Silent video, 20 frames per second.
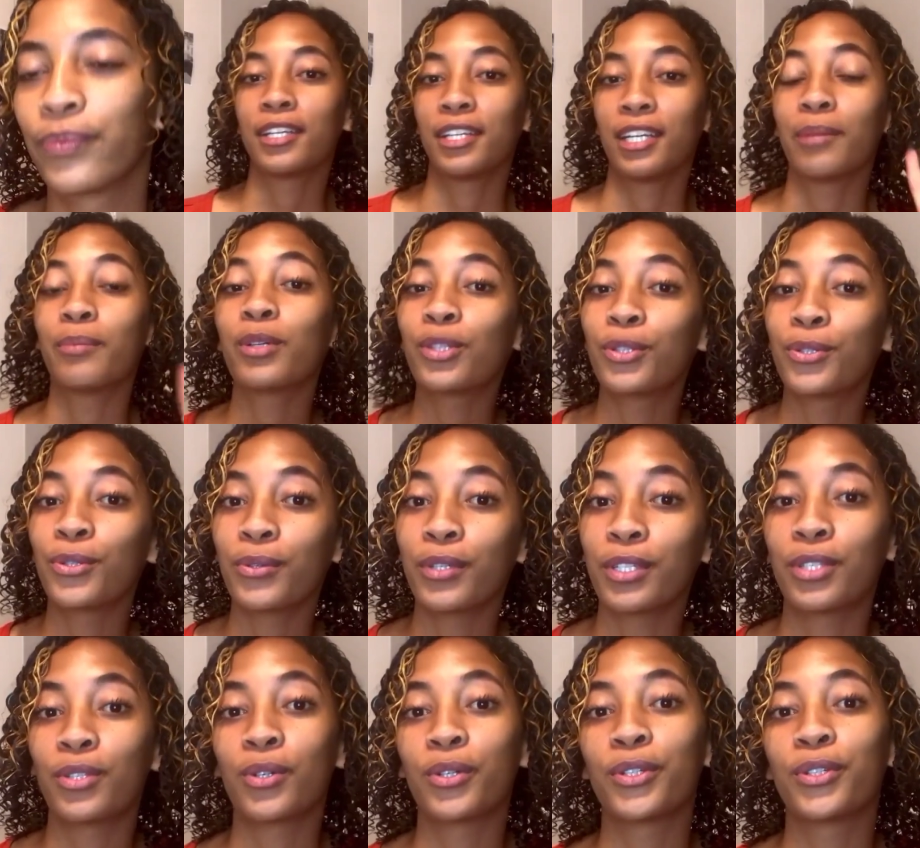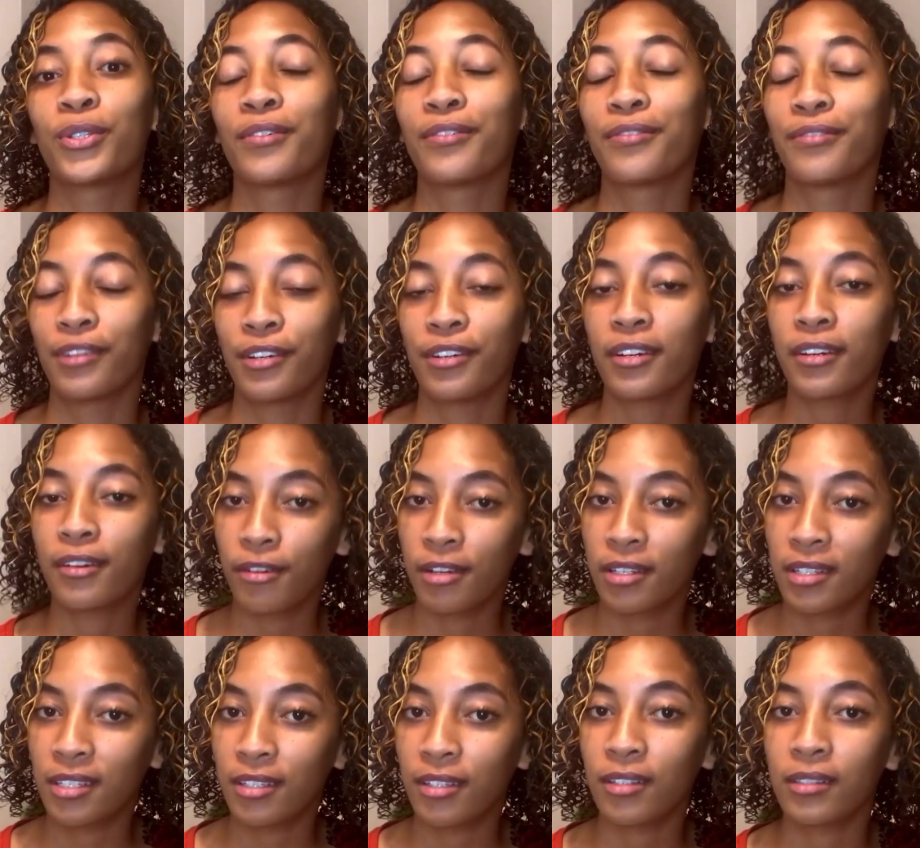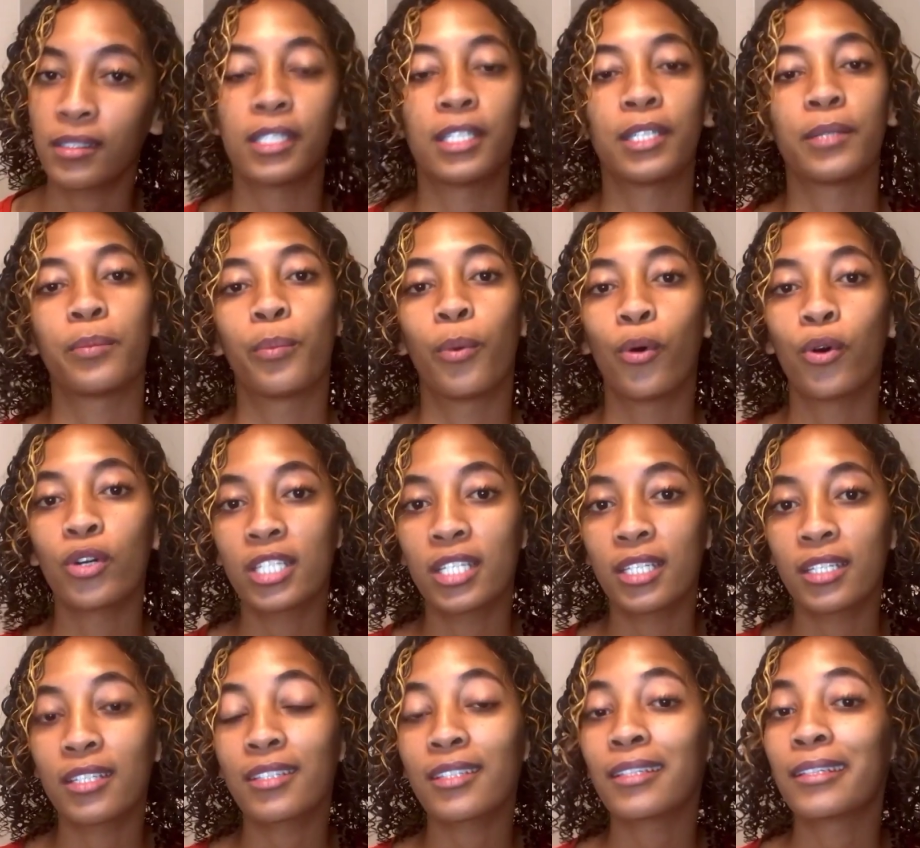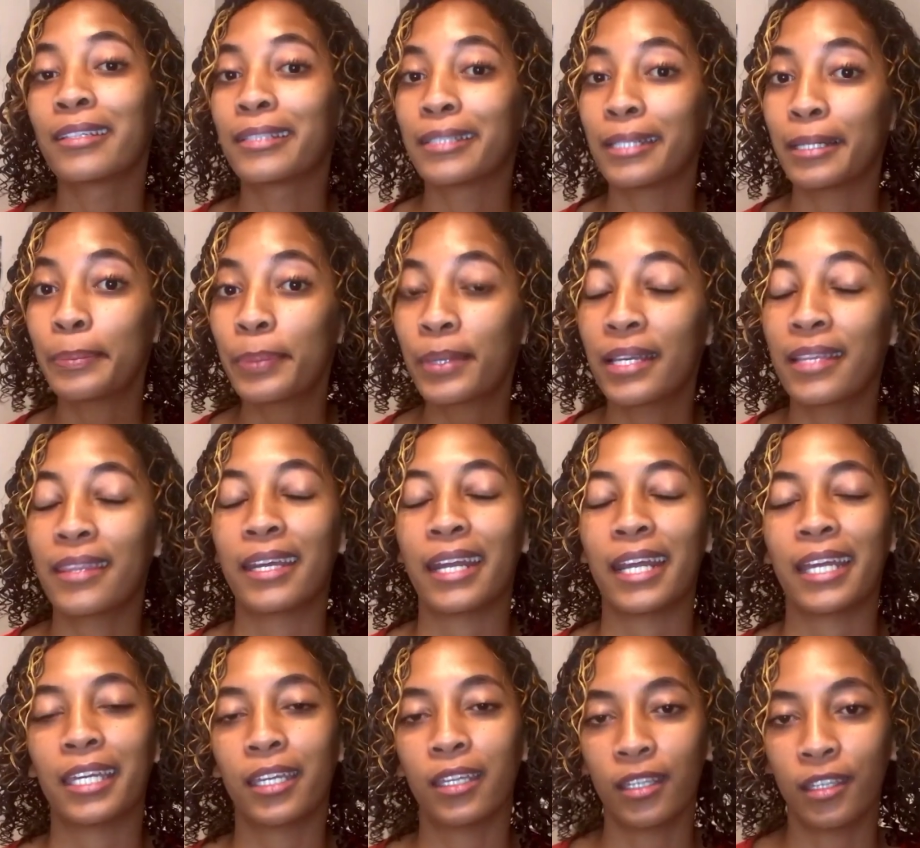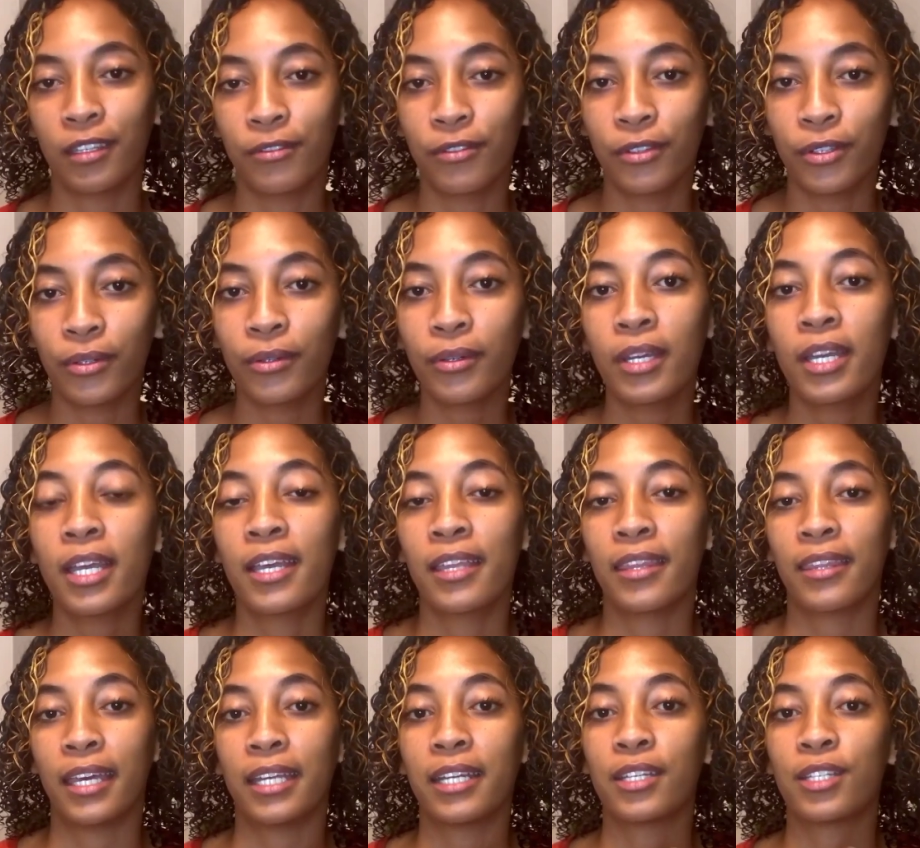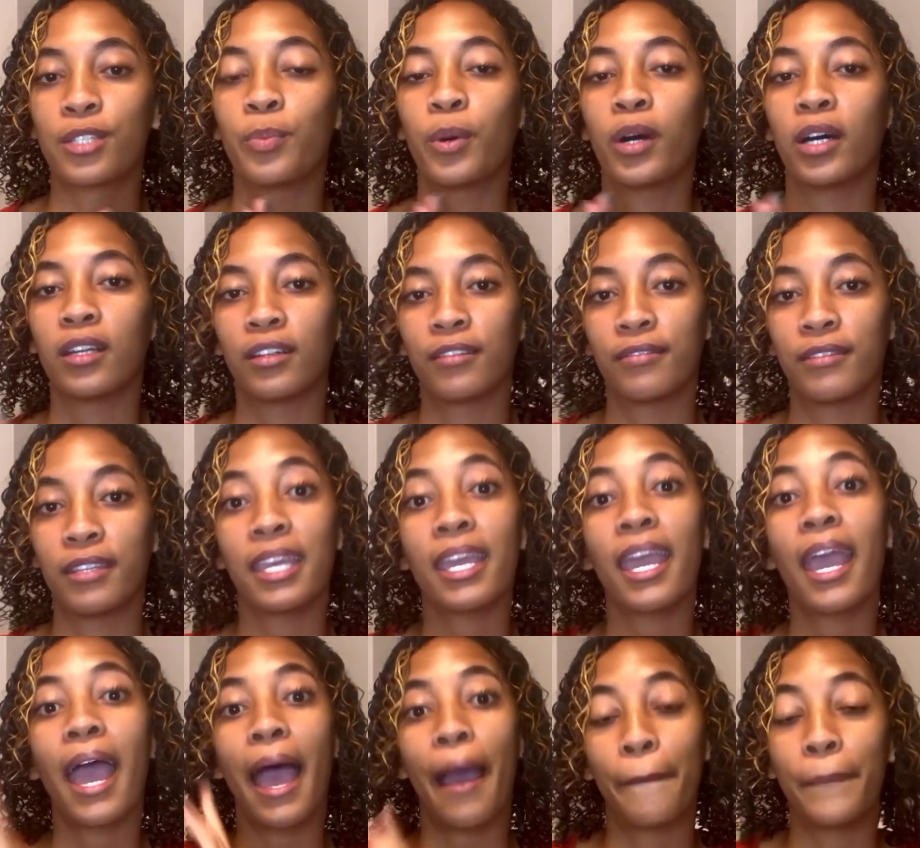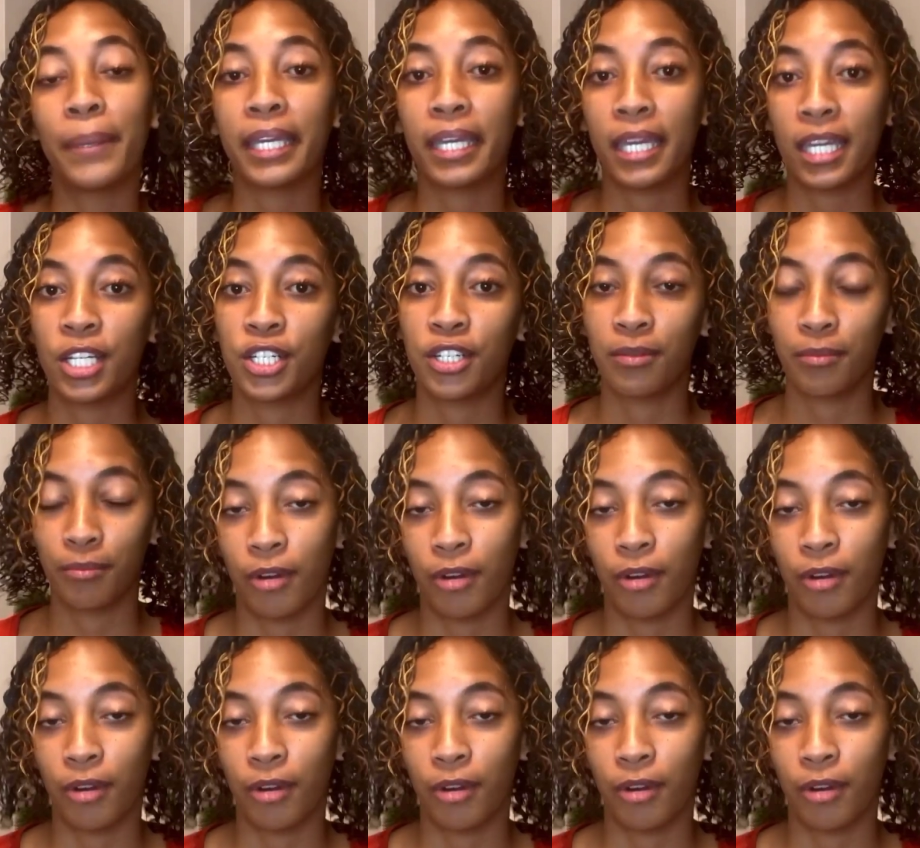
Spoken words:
Number two is also very critical and important tip that I can give you, that is part of the application